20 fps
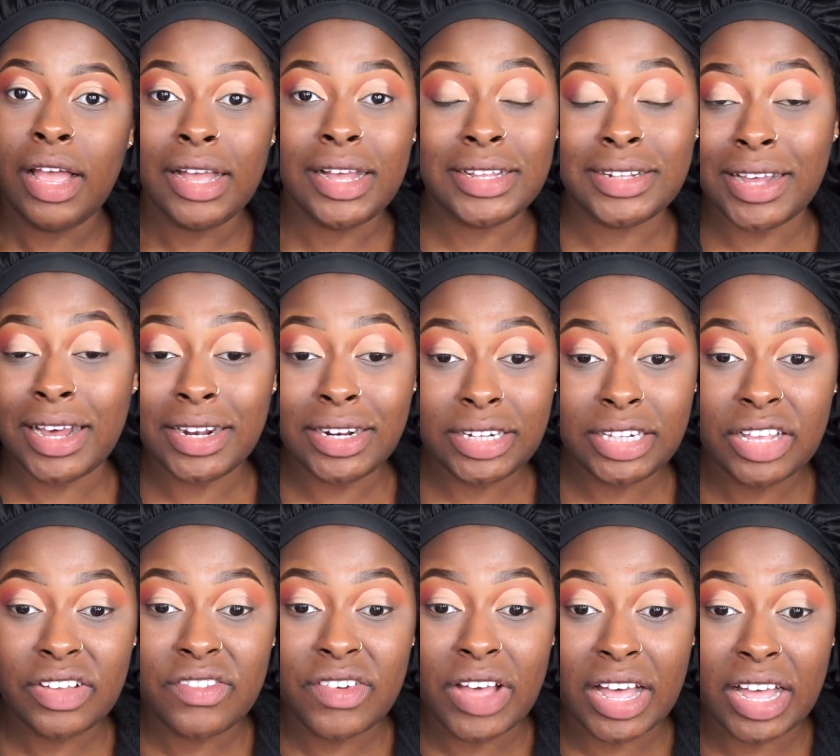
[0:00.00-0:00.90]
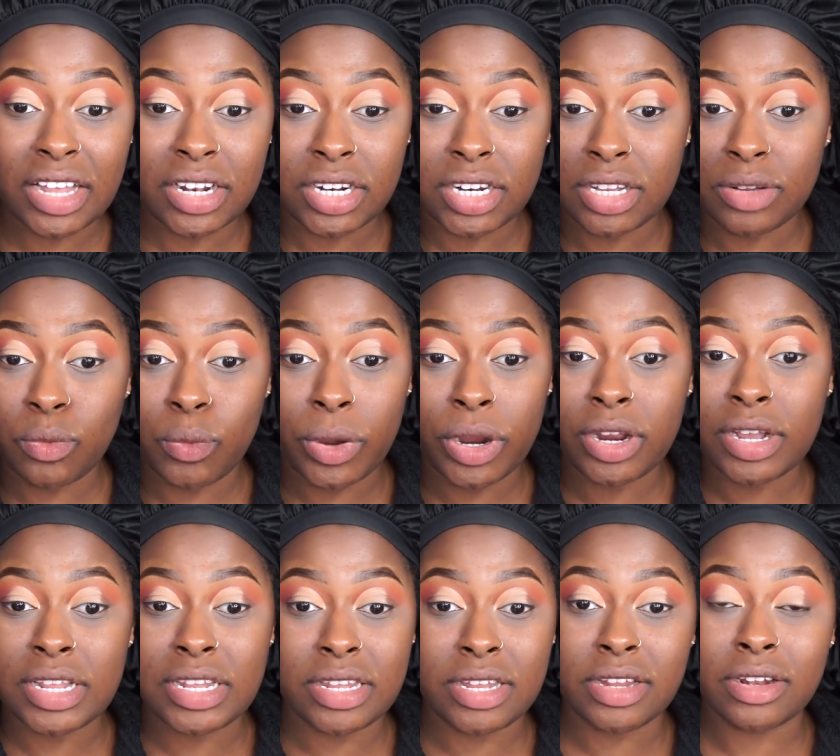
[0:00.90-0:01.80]
Because honestly, if I could just wear
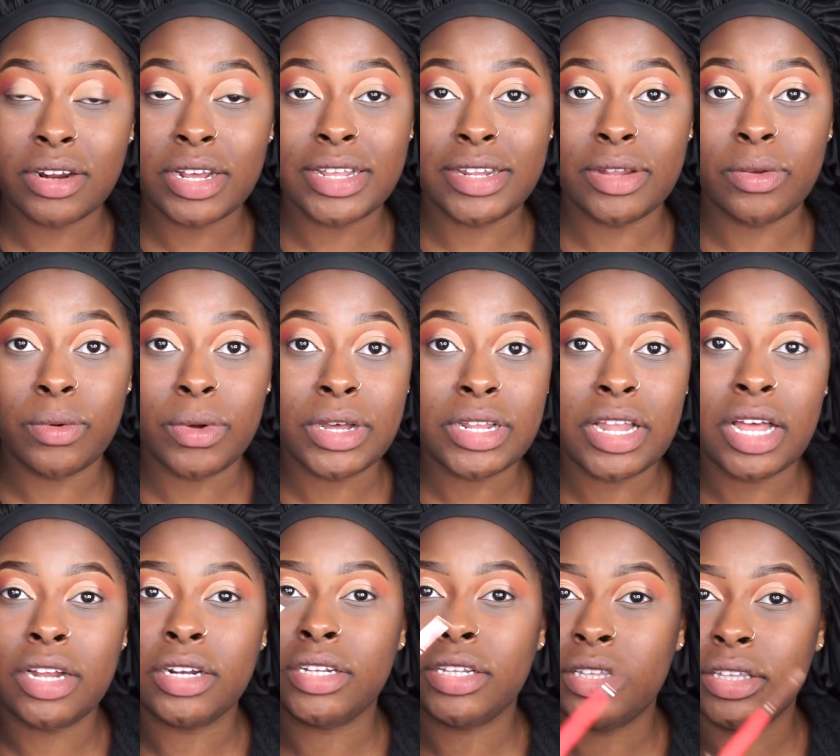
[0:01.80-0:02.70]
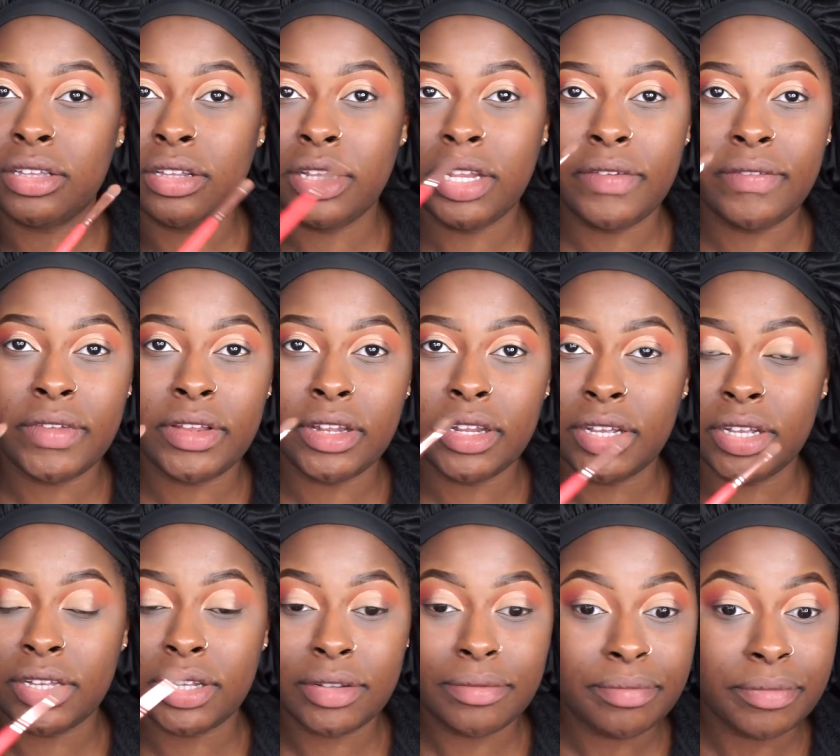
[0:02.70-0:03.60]
concealer as it was, I'll just leave the
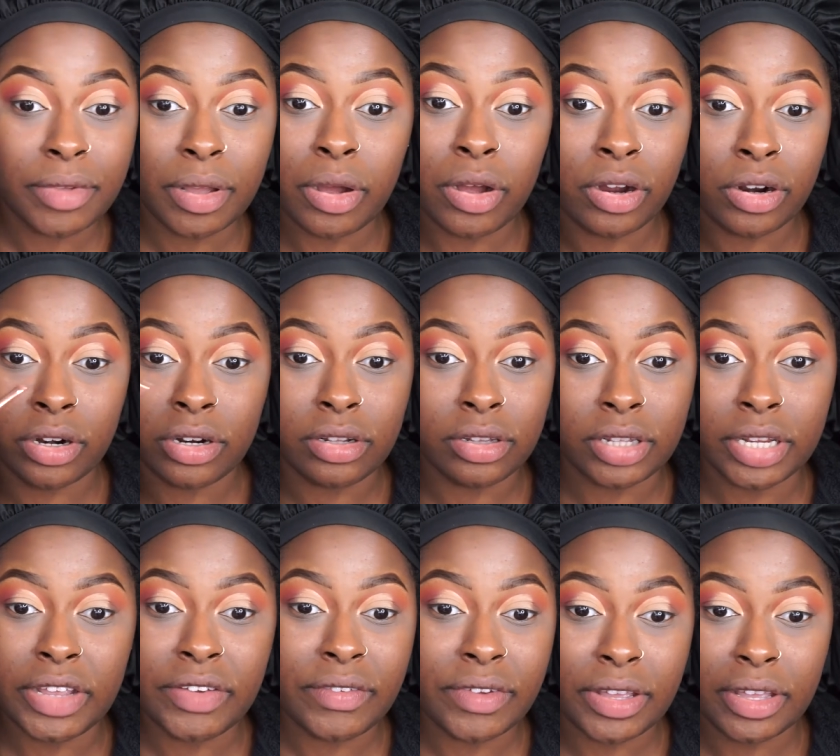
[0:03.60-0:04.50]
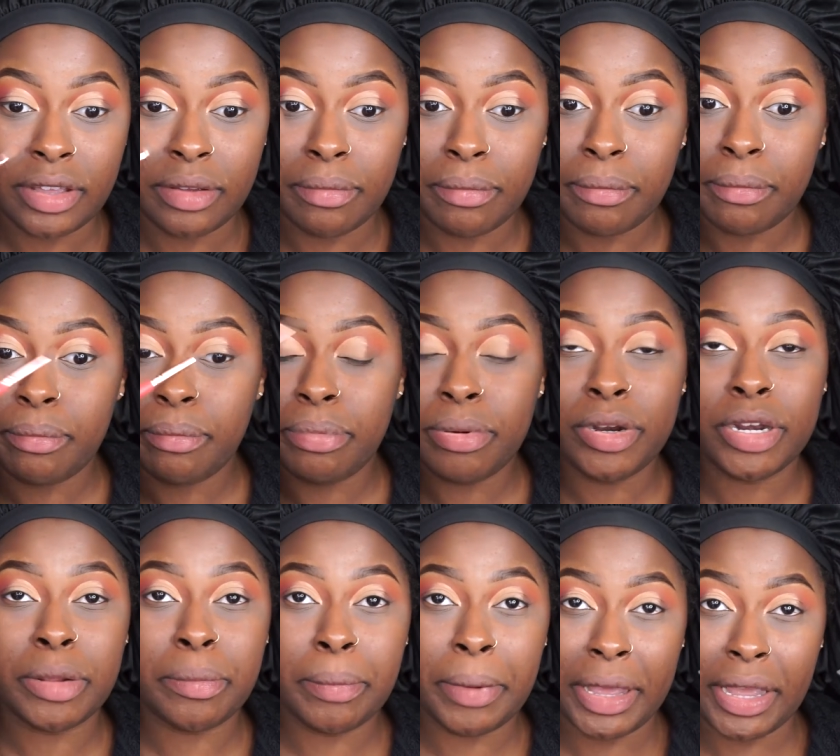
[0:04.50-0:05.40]
look or leave it
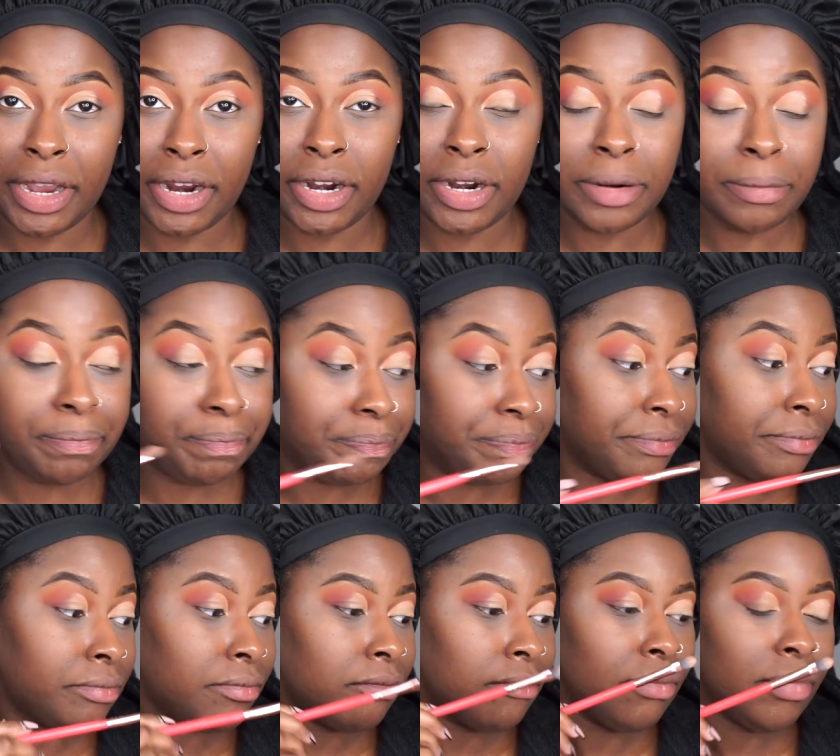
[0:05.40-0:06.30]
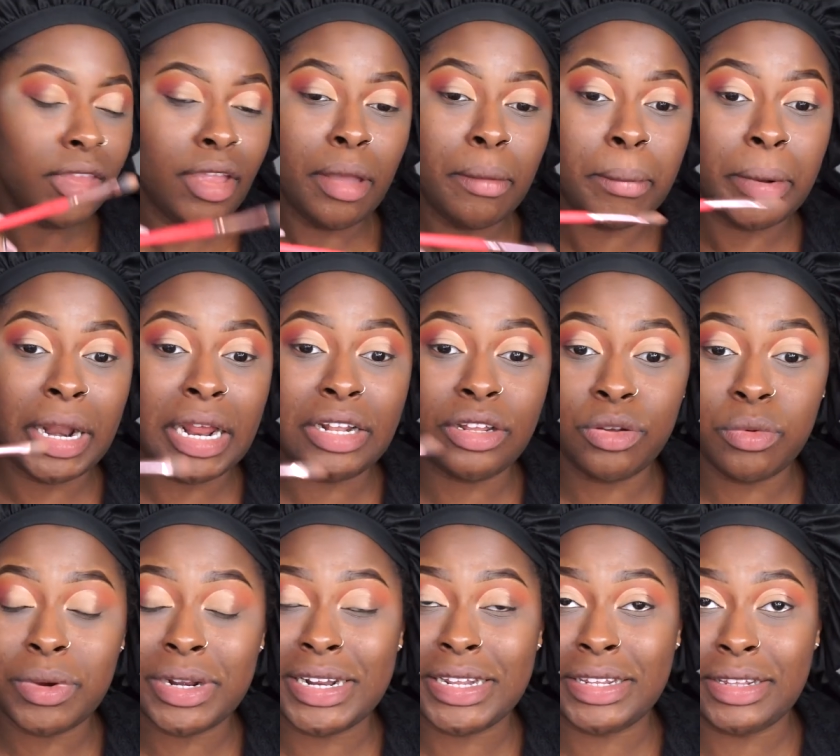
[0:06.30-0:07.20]
pretty bare but I
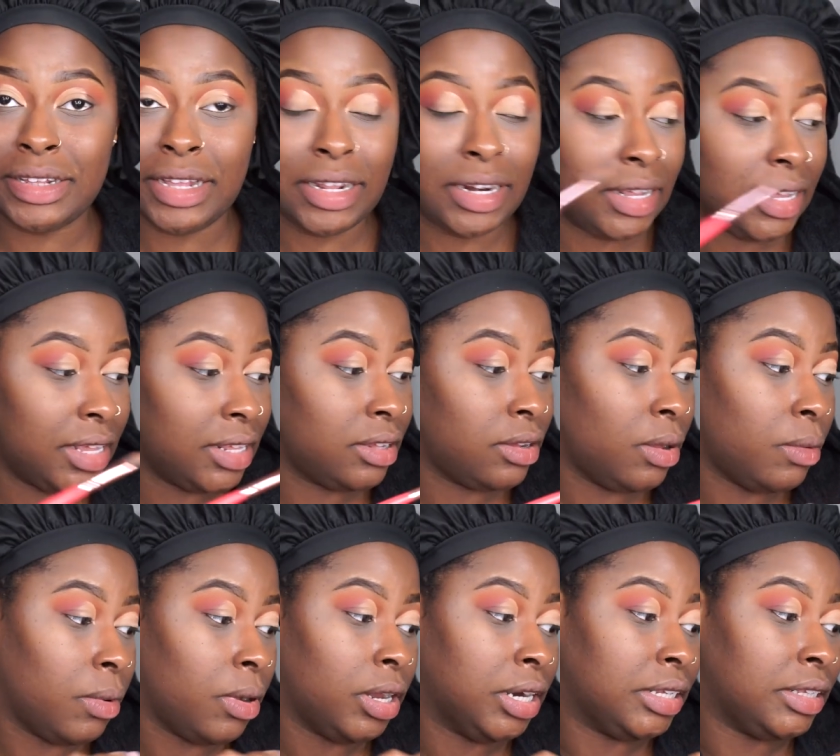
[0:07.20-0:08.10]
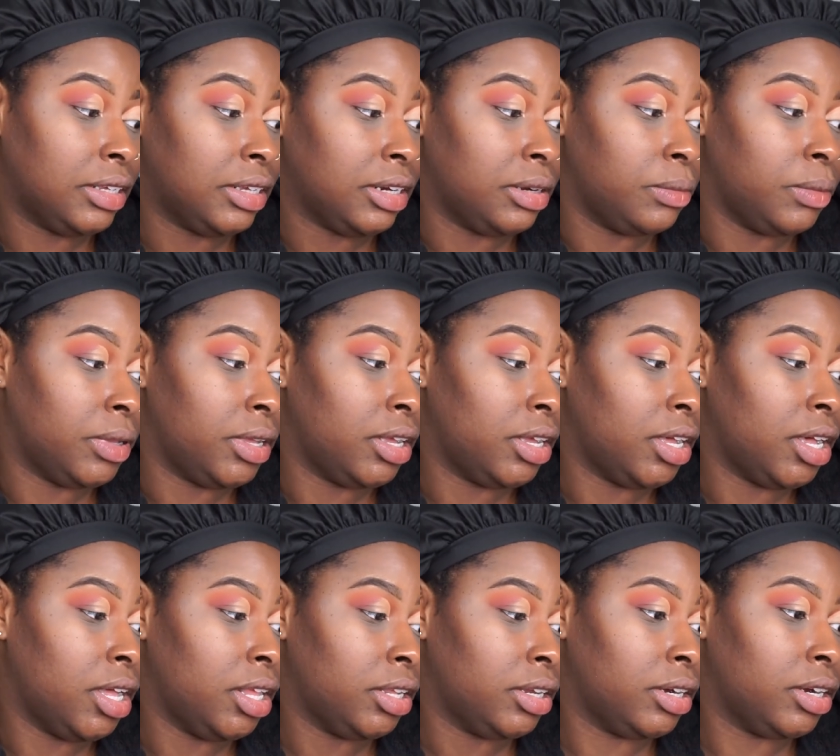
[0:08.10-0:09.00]
do want to set it. And so I'm going to set it with a
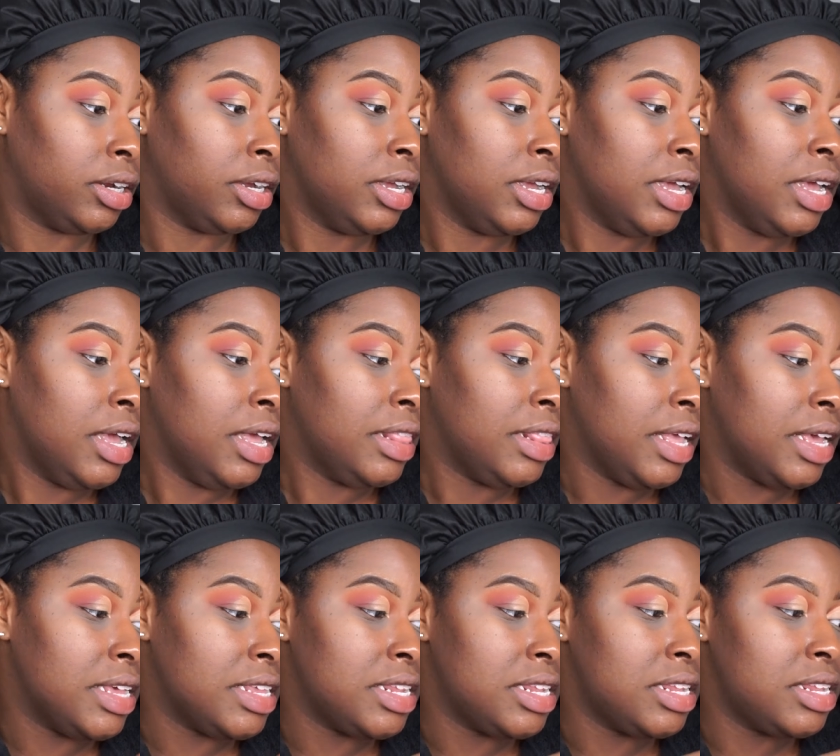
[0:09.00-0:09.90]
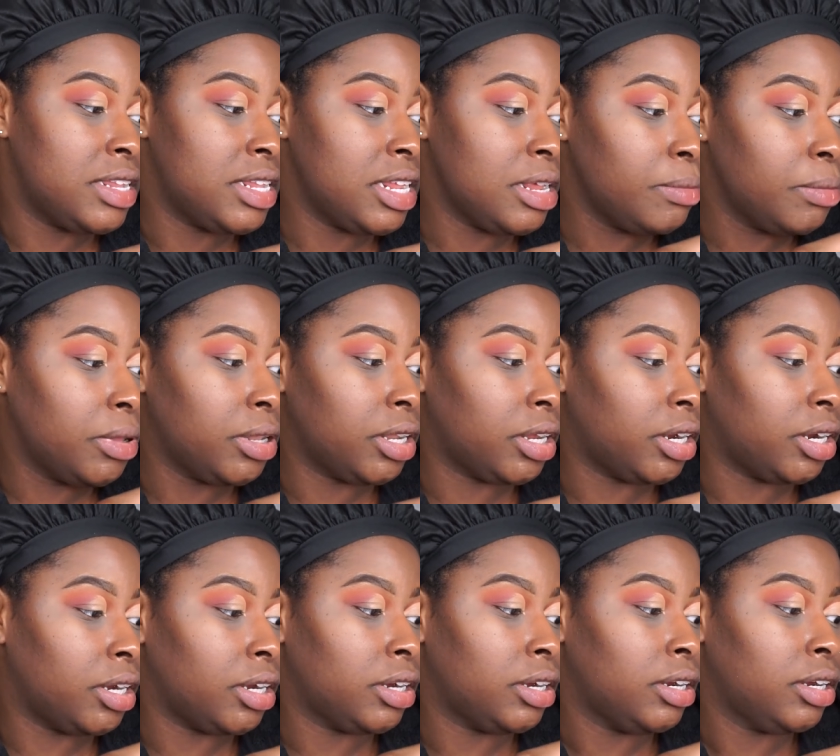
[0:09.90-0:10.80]
color that is
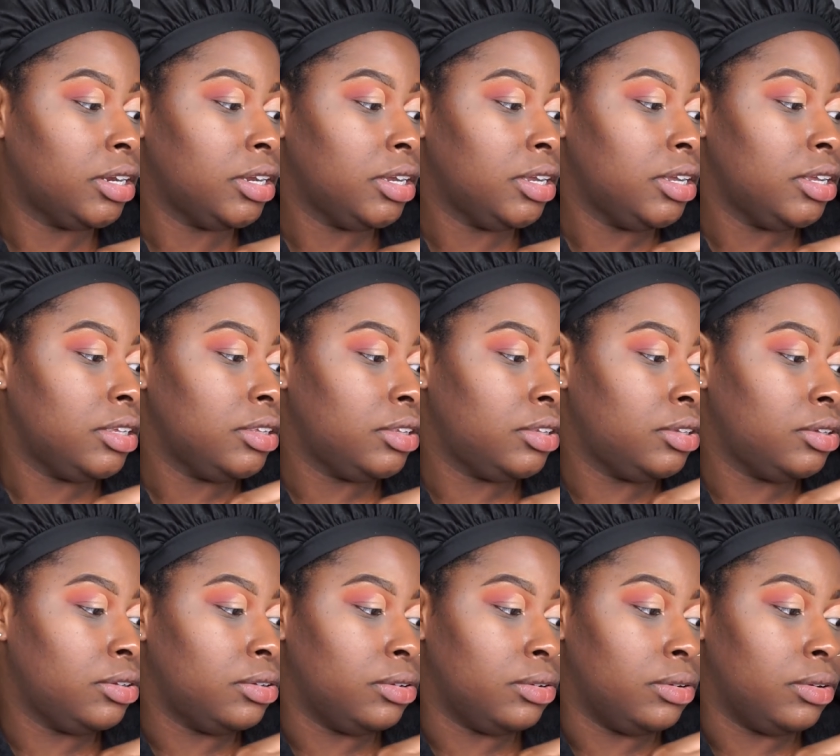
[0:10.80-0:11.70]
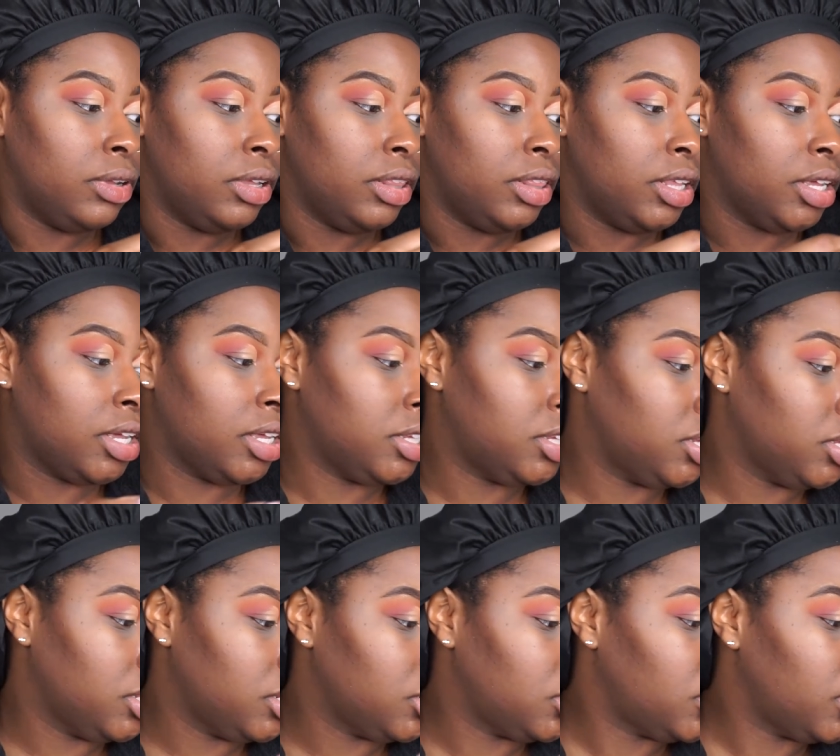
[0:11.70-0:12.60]
similar to the
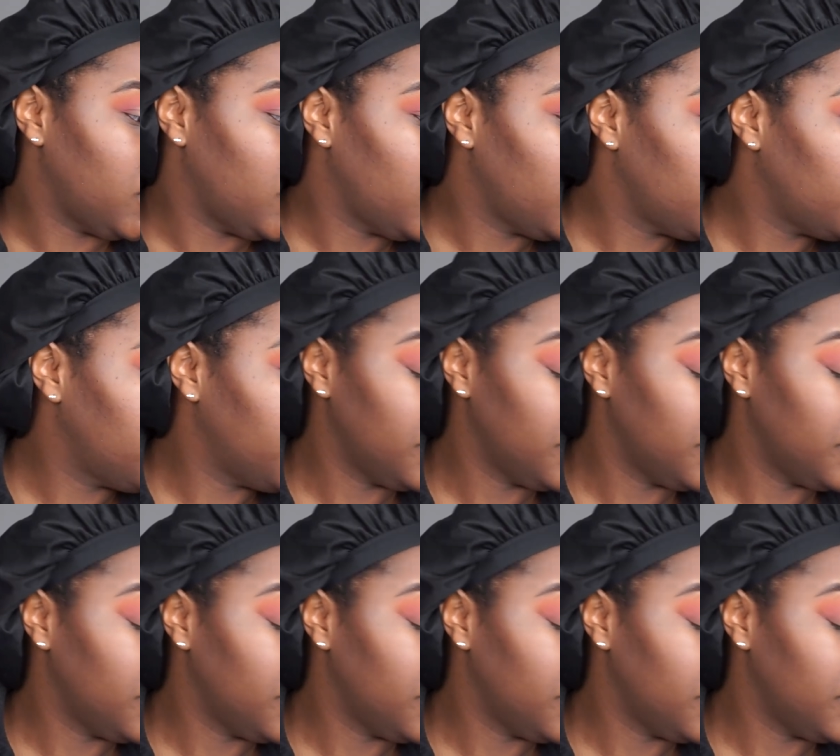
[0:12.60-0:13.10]
concealer shade.